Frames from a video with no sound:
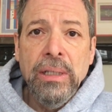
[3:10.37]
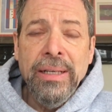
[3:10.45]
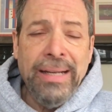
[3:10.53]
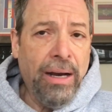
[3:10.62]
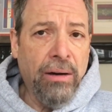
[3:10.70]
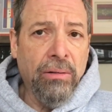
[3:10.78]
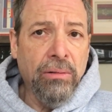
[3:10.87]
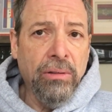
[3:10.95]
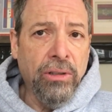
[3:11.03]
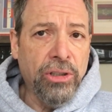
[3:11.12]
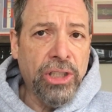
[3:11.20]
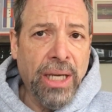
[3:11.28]
Now,
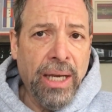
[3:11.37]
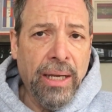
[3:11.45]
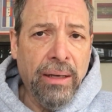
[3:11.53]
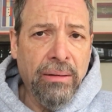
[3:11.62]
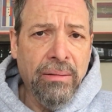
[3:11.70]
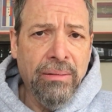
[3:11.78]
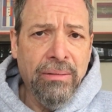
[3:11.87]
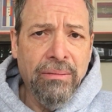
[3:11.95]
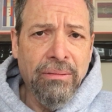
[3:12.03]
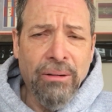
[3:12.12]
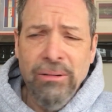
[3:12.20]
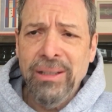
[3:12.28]
you're saying,
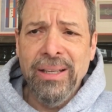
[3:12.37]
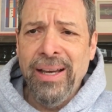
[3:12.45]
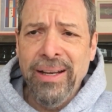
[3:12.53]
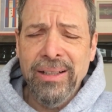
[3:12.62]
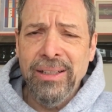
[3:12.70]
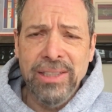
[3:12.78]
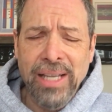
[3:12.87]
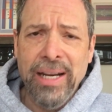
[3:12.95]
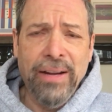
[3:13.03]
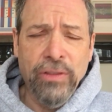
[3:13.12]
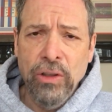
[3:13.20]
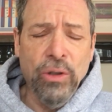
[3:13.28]
well, what the heck does that
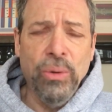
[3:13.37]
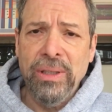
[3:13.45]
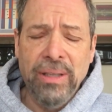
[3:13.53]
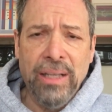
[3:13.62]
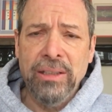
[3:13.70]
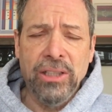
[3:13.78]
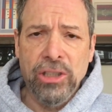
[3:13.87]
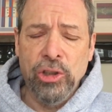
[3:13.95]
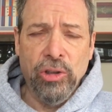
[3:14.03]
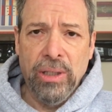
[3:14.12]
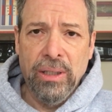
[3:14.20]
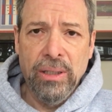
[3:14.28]
have to do with
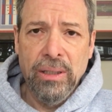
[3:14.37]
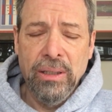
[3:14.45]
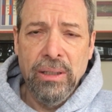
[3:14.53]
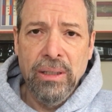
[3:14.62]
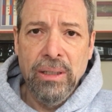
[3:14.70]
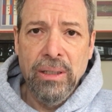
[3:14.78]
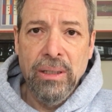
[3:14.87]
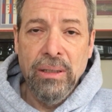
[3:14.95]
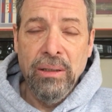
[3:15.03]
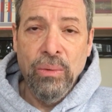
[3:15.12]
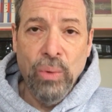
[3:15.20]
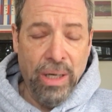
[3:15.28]
dentistry?
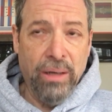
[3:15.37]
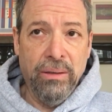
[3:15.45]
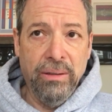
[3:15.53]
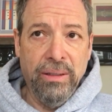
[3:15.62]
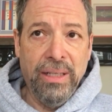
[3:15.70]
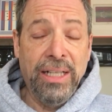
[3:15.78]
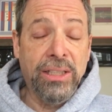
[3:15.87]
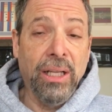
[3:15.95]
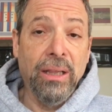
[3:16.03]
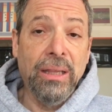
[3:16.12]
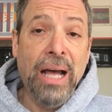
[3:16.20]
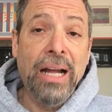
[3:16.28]
Well, it has a
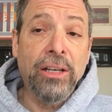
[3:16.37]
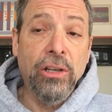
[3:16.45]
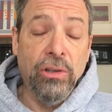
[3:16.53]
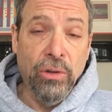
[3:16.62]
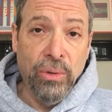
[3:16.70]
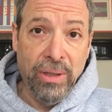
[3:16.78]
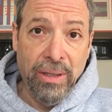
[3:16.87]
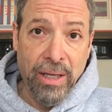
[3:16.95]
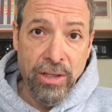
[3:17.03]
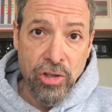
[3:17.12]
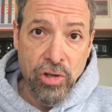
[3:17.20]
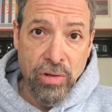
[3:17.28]
lot to do with
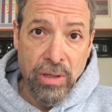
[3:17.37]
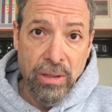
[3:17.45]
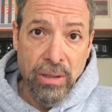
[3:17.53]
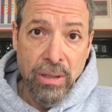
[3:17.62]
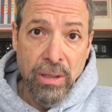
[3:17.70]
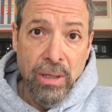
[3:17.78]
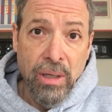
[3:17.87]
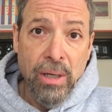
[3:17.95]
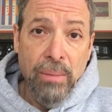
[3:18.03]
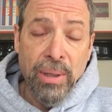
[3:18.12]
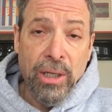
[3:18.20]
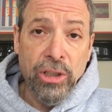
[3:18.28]
dentistry,
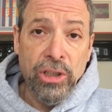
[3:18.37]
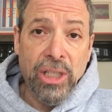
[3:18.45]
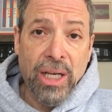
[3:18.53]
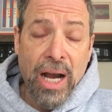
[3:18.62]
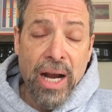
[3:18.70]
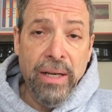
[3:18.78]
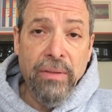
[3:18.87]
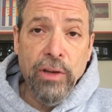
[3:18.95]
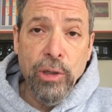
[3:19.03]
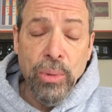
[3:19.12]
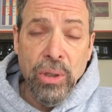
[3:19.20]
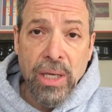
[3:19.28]
because the kind of
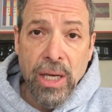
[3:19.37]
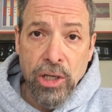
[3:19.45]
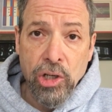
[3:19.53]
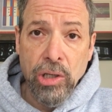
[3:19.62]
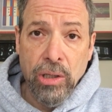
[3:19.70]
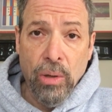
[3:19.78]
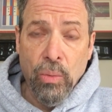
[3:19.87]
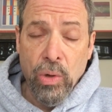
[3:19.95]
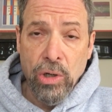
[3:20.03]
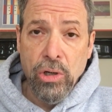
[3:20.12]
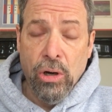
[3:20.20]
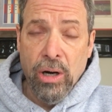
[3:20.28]
communication that
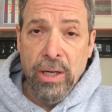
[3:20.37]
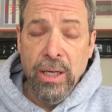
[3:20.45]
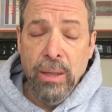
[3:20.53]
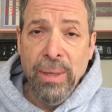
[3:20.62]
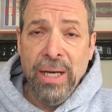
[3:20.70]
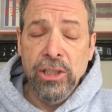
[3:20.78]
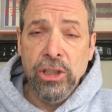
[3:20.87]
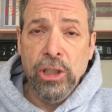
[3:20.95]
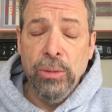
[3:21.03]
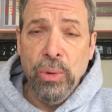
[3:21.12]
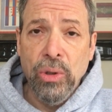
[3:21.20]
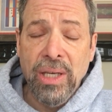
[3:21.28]
we're talking about is
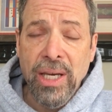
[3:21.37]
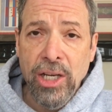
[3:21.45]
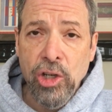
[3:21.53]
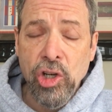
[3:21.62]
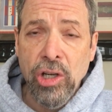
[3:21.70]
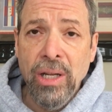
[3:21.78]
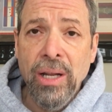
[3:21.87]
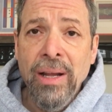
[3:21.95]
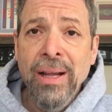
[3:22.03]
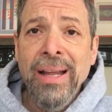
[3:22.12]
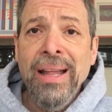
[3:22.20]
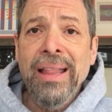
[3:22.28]
communication
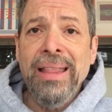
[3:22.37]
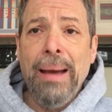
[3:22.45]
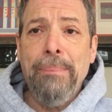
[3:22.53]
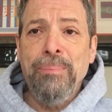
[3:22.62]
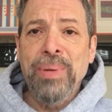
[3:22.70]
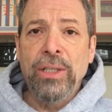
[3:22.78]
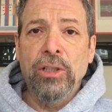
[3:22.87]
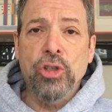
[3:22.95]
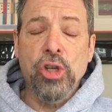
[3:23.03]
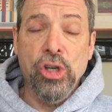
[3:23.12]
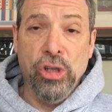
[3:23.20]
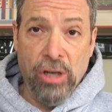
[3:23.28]
that builds
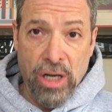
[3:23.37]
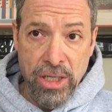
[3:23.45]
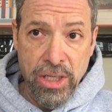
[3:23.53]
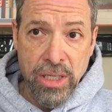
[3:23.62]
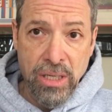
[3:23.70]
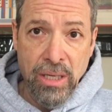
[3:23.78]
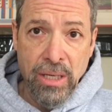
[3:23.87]
trust.